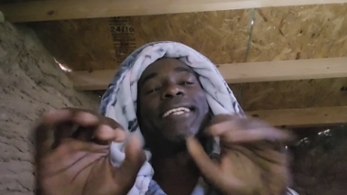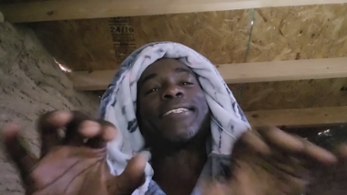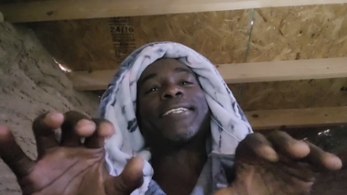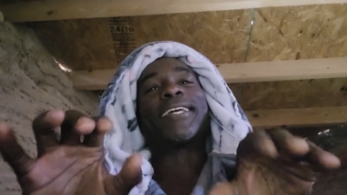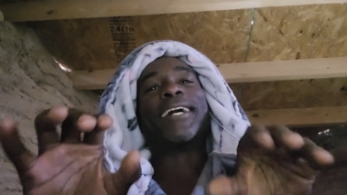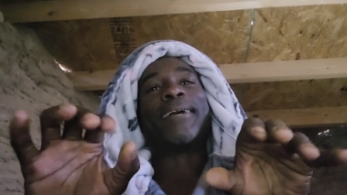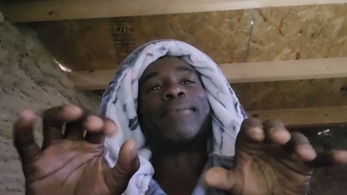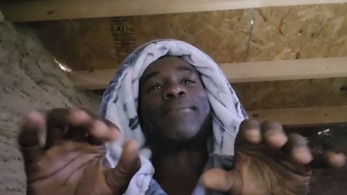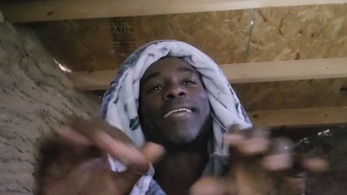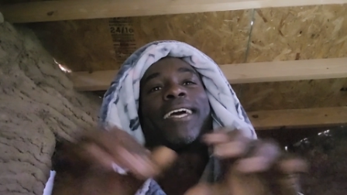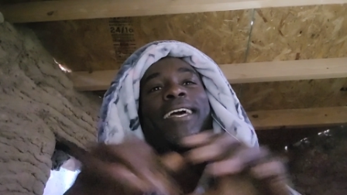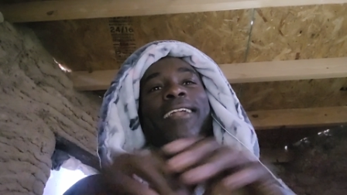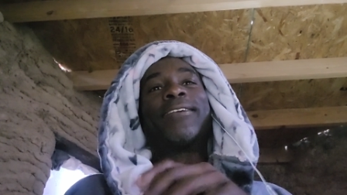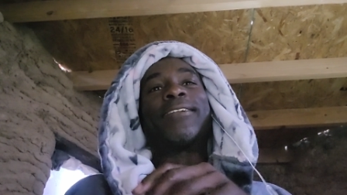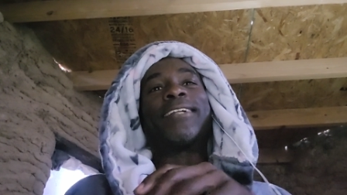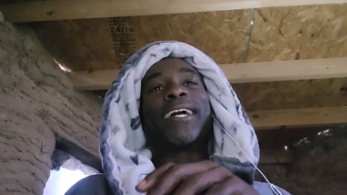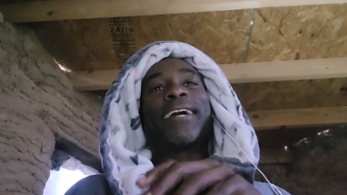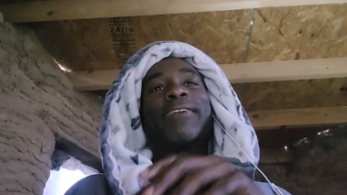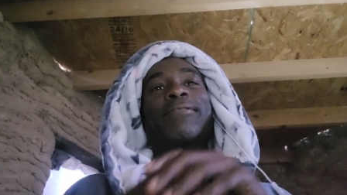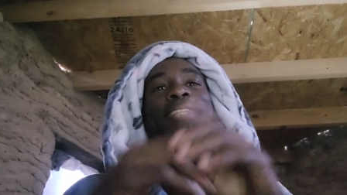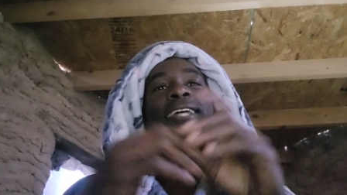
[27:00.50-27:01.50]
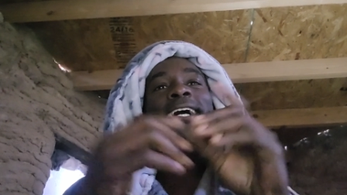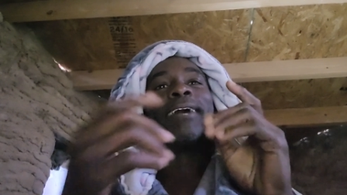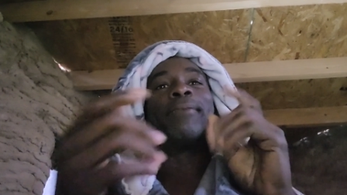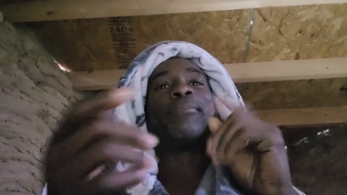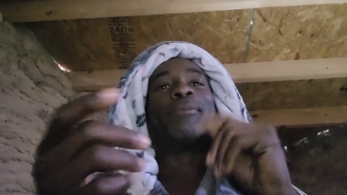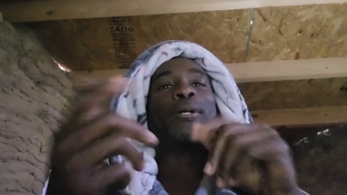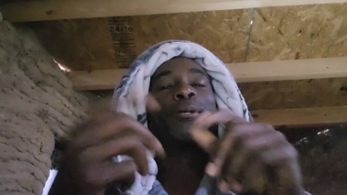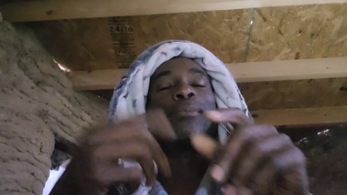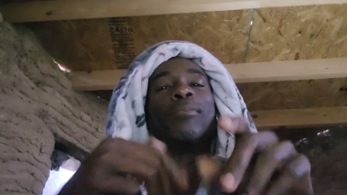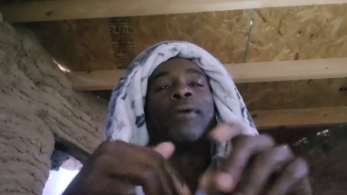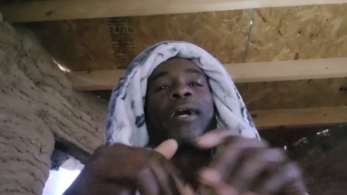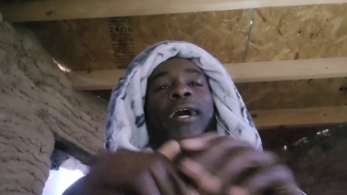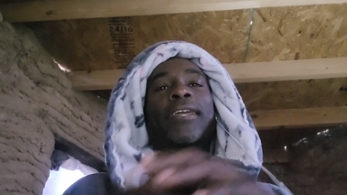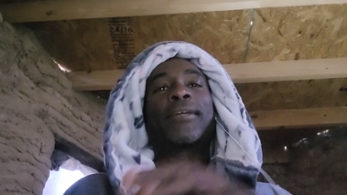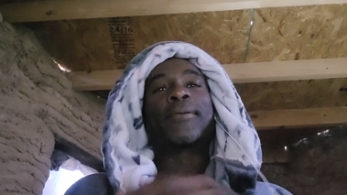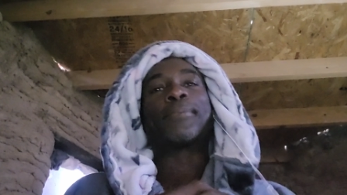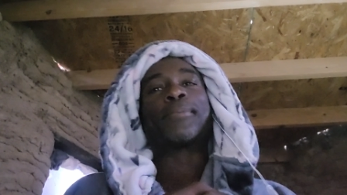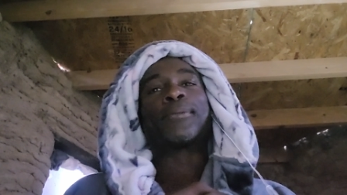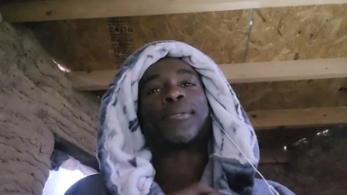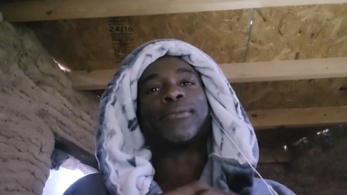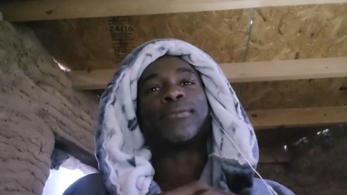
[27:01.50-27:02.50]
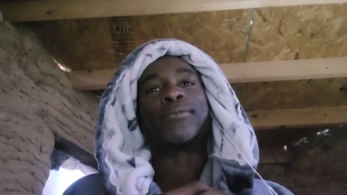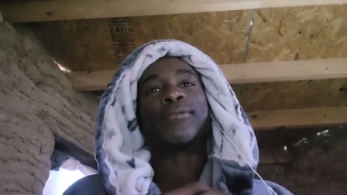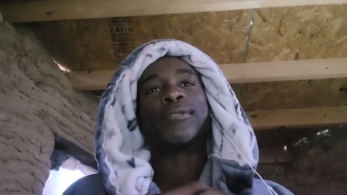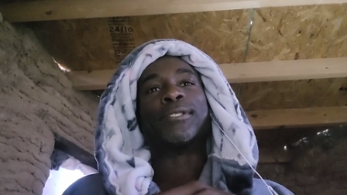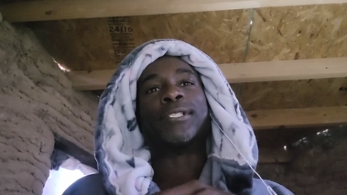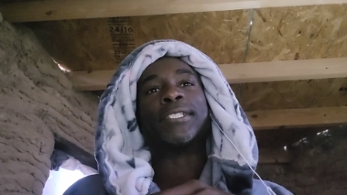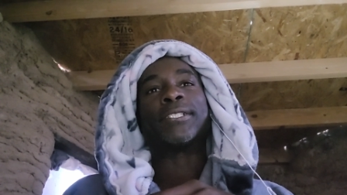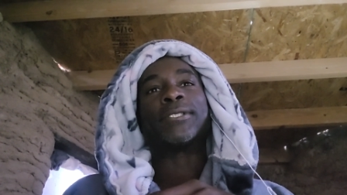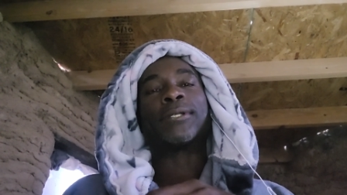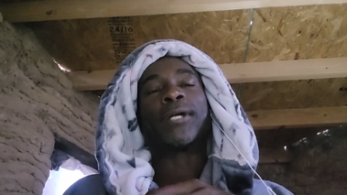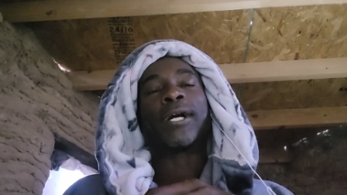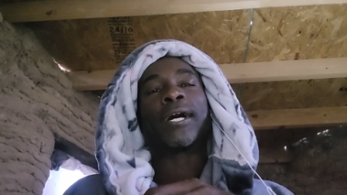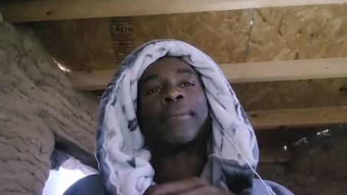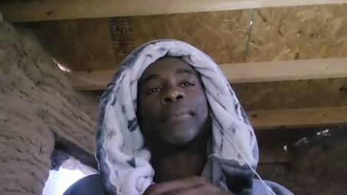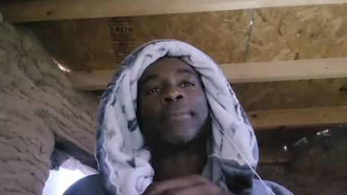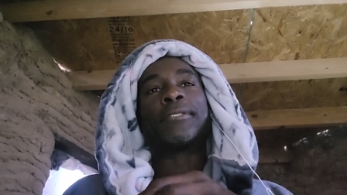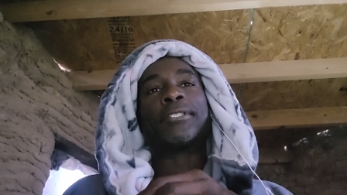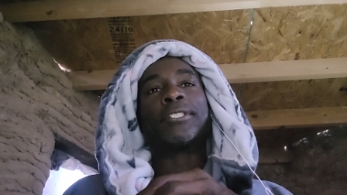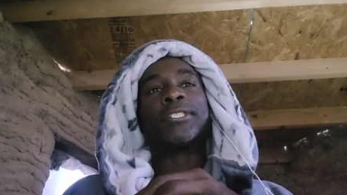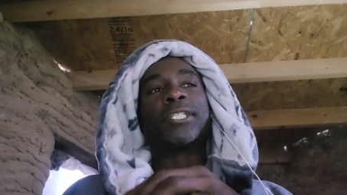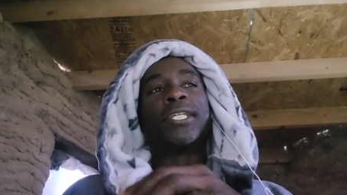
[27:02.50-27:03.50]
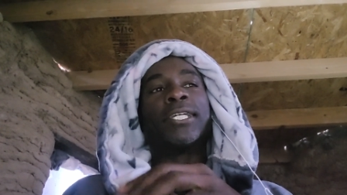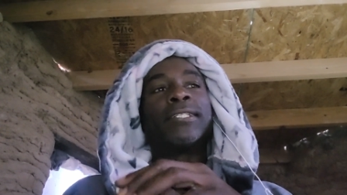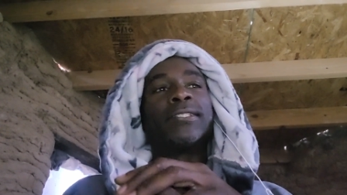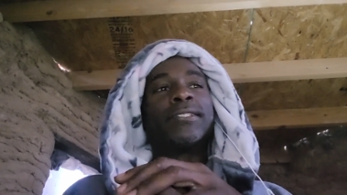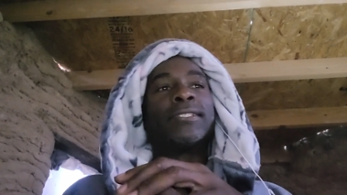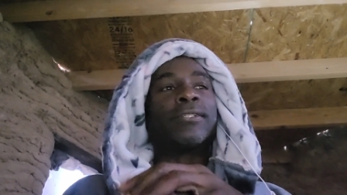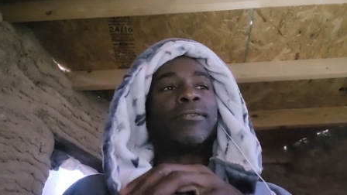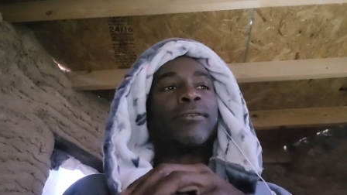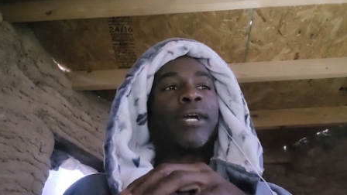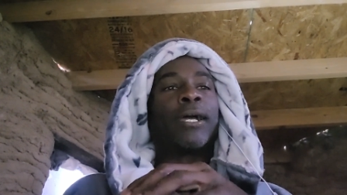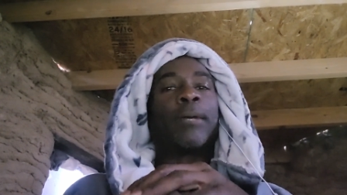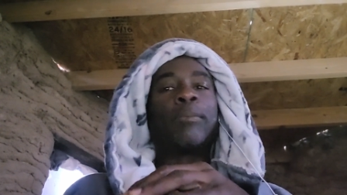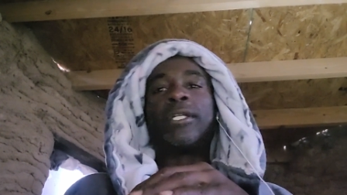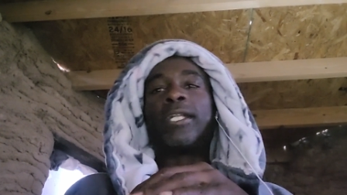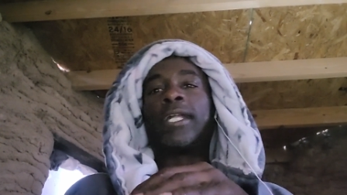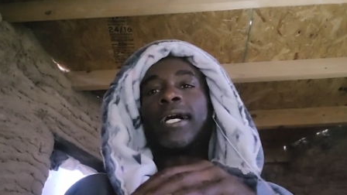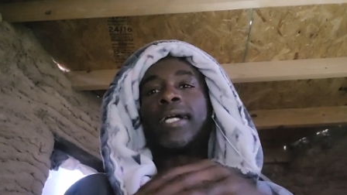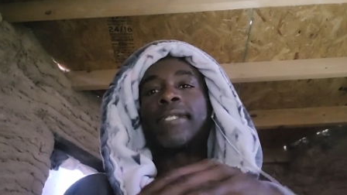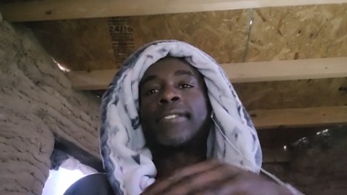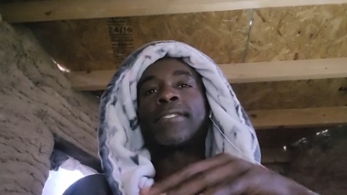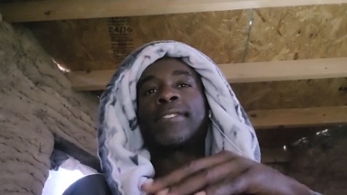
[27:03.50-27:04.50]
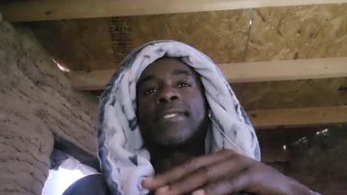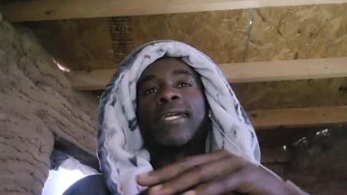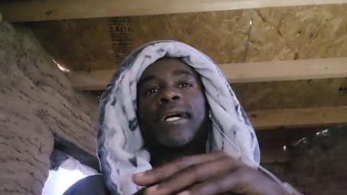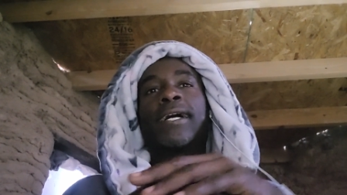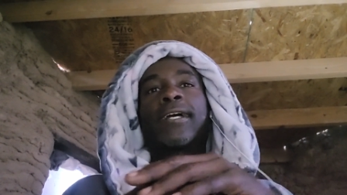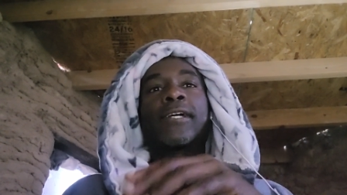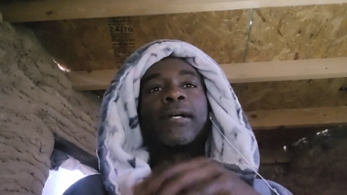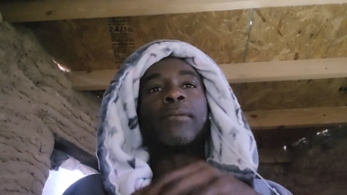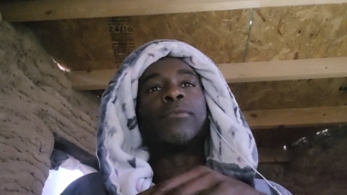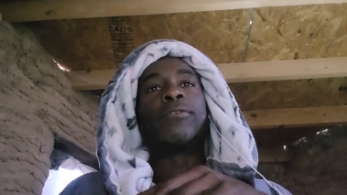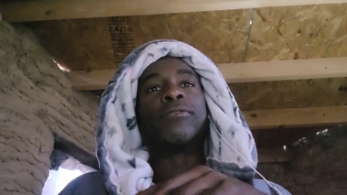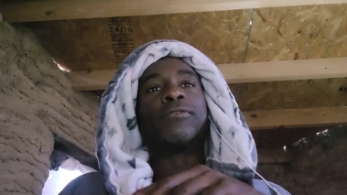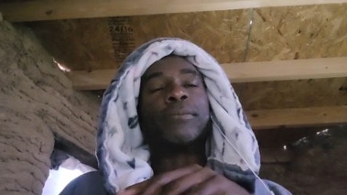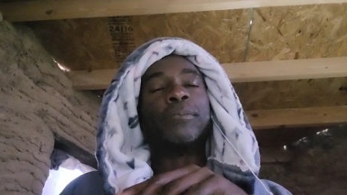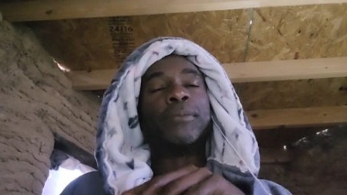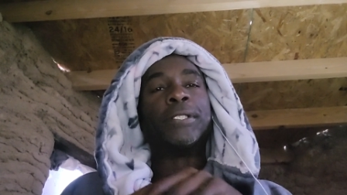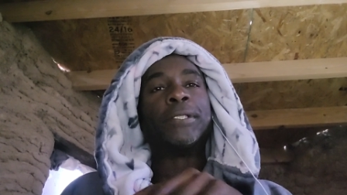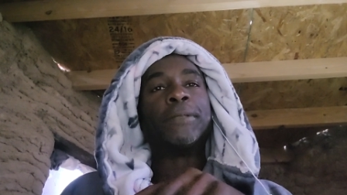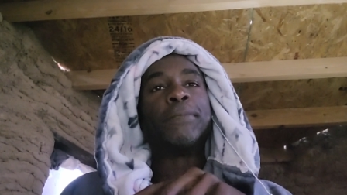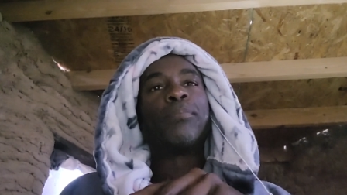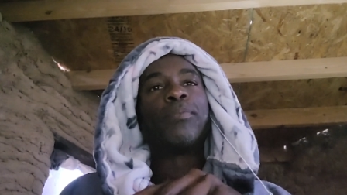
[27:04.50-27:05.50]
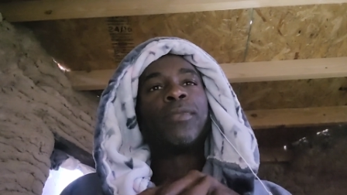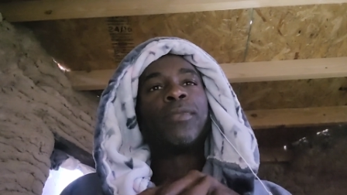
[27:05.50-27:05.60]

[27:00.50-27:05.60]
of times I don't have time to go back and proofread. So I appreciate the grammar Nazis not coming from me.